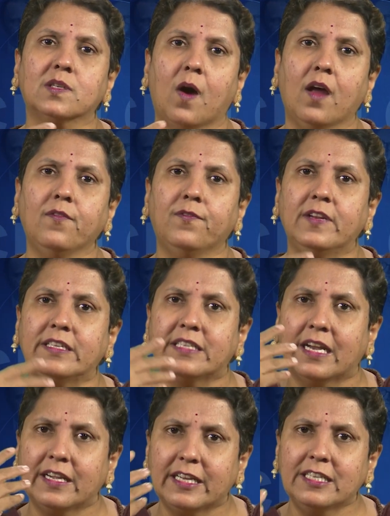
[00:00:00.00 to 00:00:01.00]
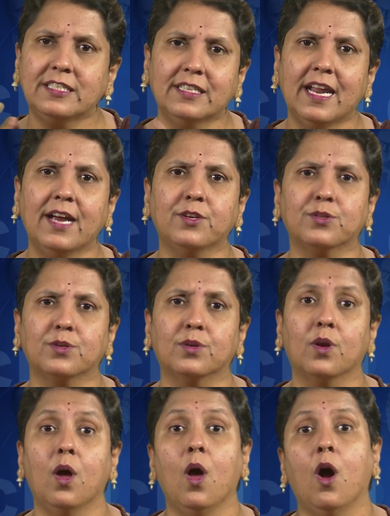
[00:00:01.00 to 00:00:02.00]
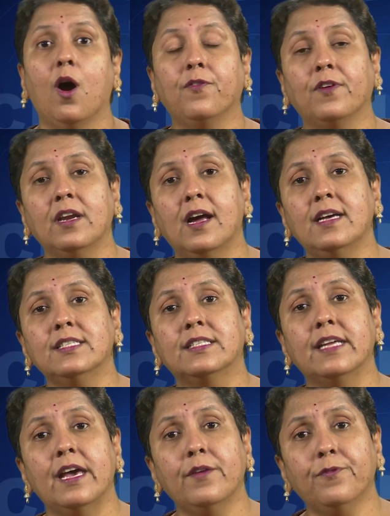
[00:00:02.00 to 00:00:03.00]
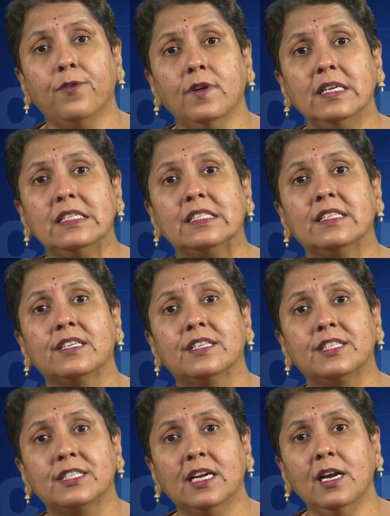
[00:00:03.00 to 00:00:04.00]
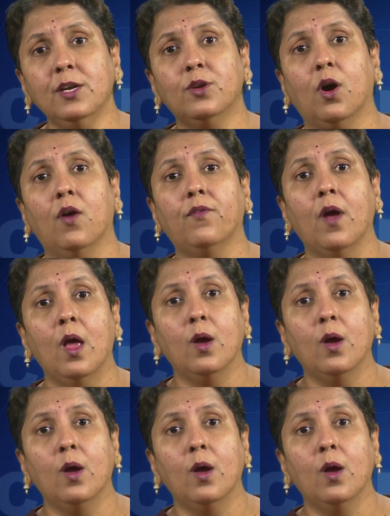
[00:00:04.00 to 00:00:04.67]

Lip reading: conflict and interaction of class, therefore is a result of